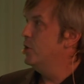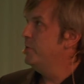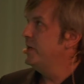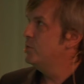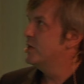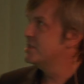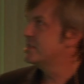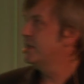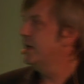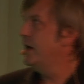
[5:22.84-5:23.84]
opening
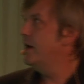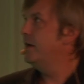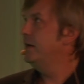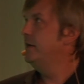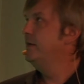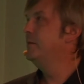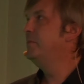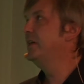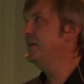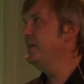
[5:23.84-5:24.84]
was in the
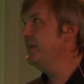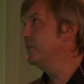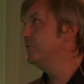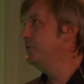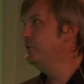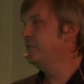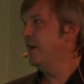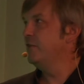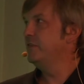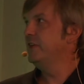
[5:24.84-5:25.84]
beginning of
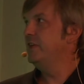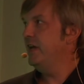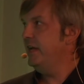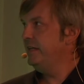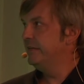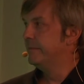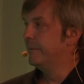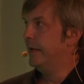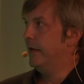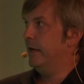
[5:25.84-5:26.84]
2008.
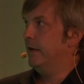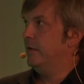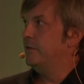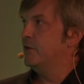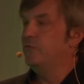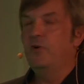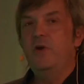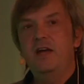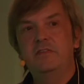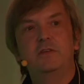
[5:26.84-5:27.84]
So for
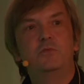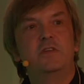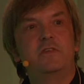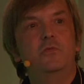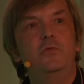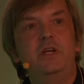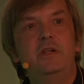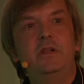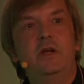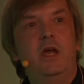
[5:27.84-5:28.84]
us, it was a
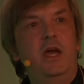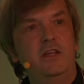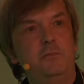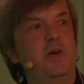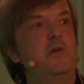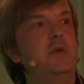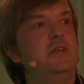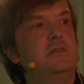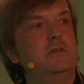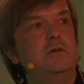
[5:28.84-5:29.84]
real
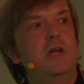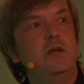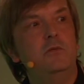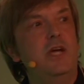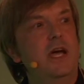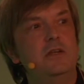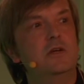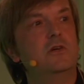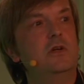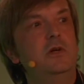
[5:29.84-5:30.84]
experiment to do that. We had
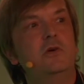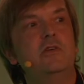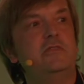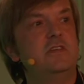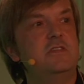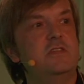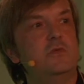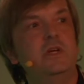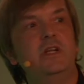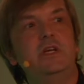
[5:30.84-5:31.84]
no clue if this is a
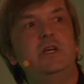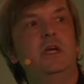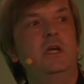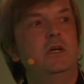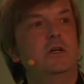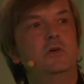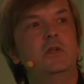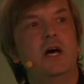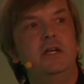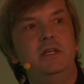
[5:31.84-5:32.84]
really
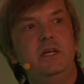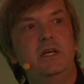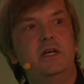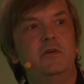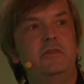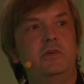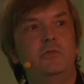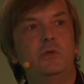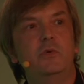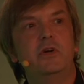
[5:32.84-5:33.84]
cool idea, if it
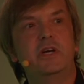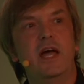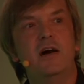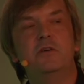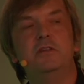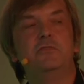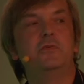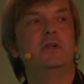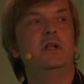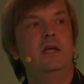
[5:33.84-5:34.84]
will work out,
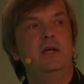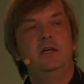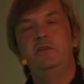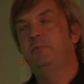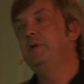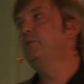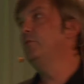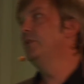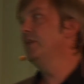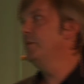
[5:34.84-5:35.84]
if people
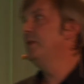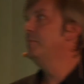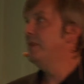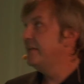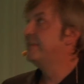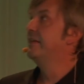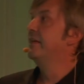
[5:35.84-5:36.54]
were coming. But